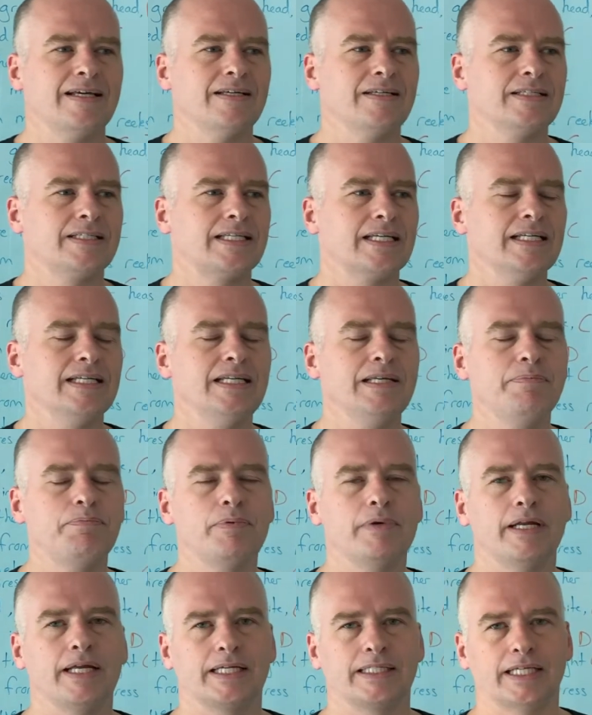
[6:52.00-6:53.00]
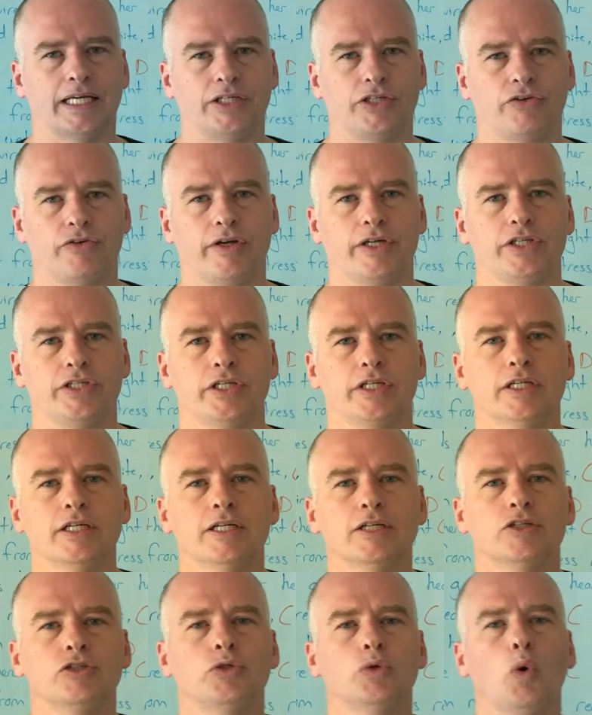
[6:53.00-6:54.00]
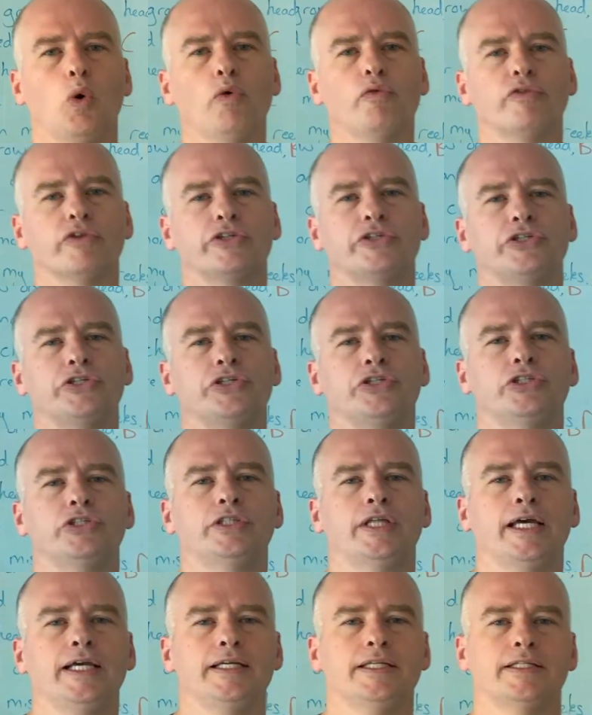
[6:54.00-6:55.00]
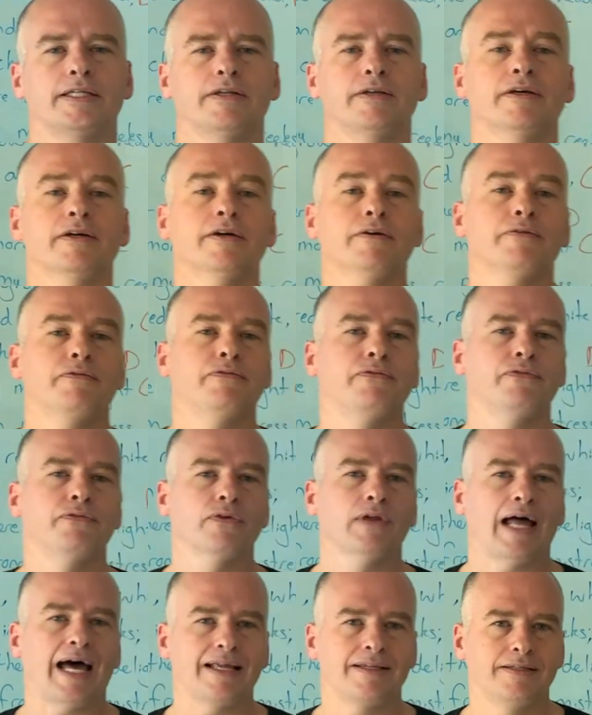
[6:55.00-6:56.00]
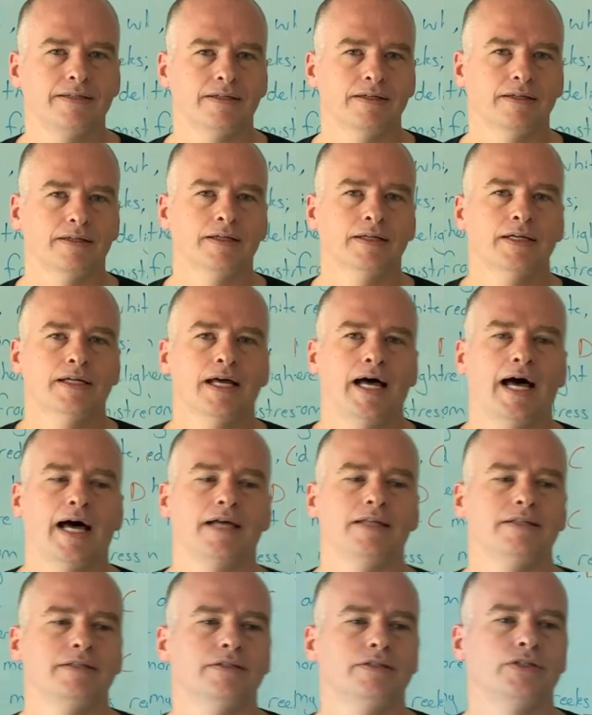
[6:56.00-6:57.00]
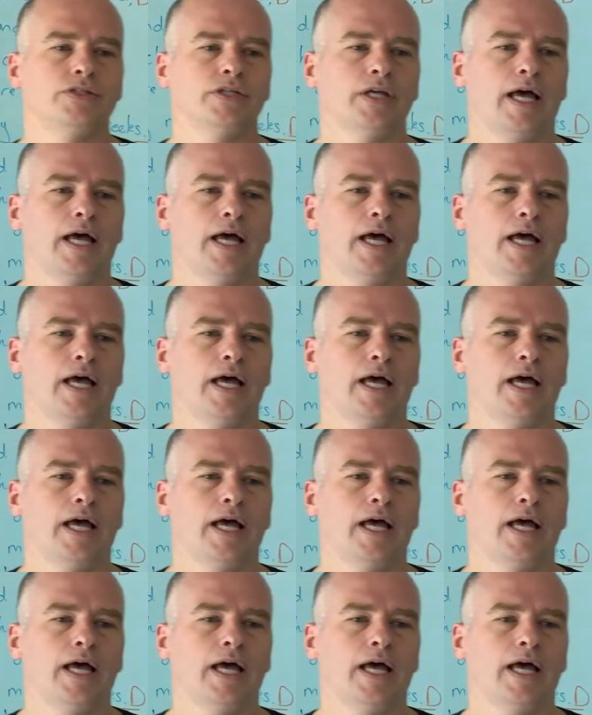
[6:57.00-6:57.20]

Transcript: deliberate exaggeration to overstate and flatter and